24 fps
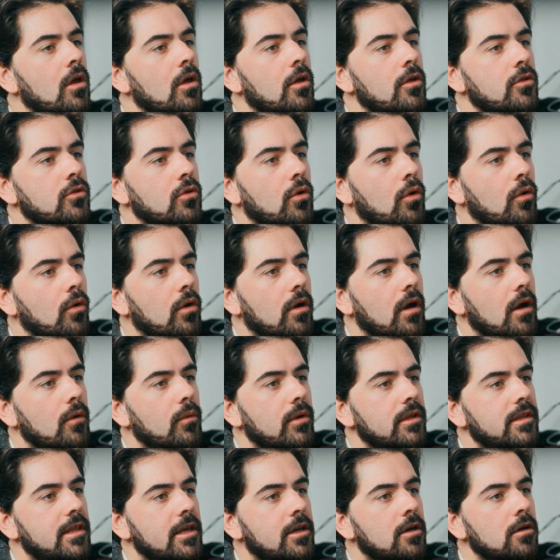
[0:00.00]
So
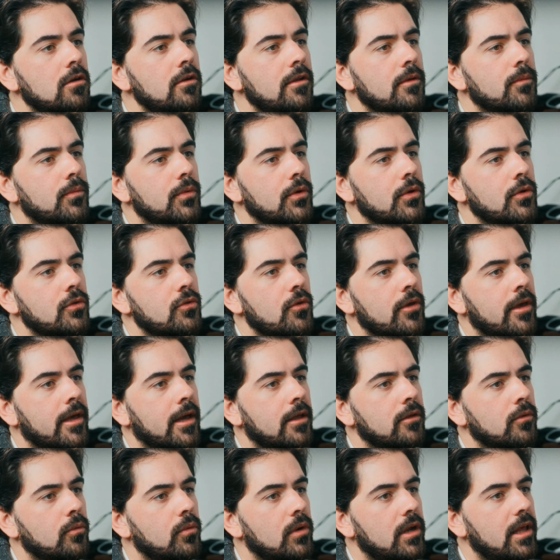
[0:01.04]
with the coloring boost, you
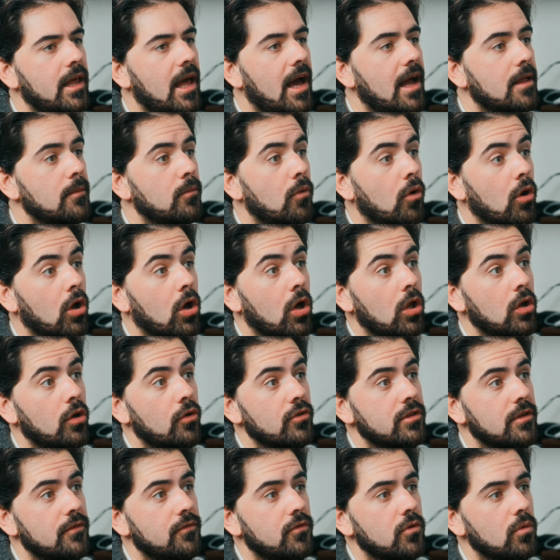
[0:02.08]
can really add more
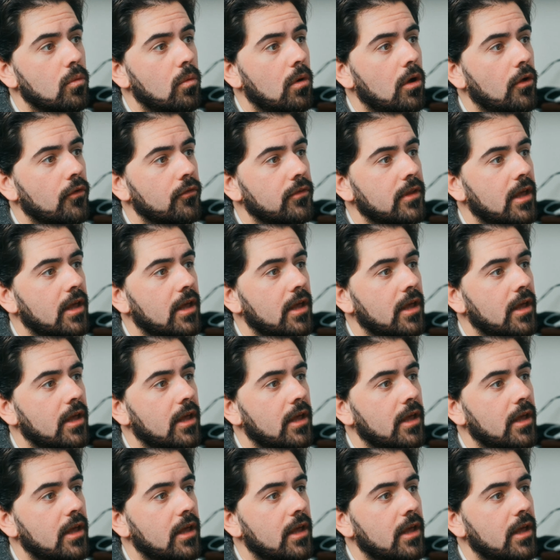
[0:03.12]
colors if you want.